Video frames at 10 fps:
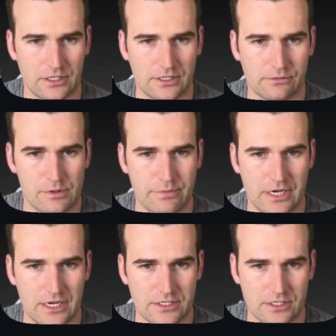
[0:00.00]
and then we
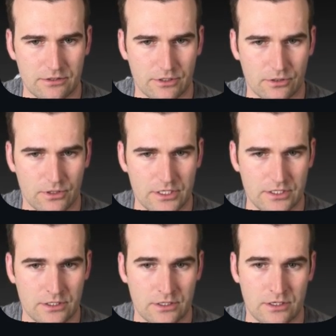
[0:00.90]
pass the
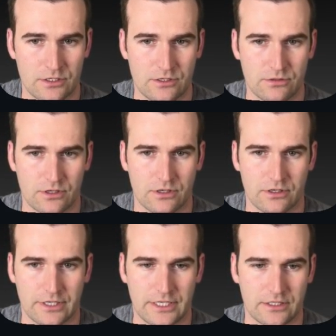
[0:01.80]
request into
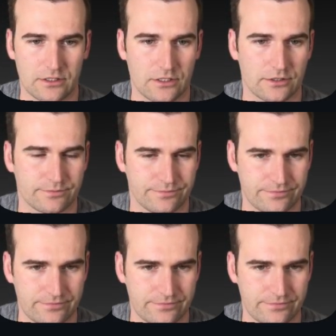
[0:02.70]
our handler.